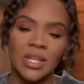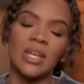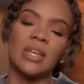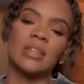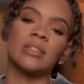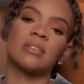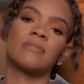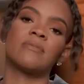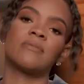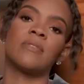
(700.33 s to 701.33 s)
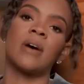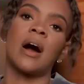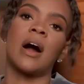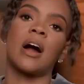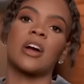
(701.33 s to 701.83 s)
saying Keith Fox. Now,
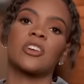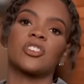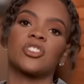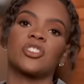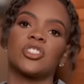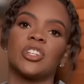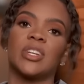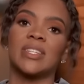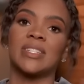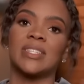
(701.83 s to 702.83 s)
I'm free to offer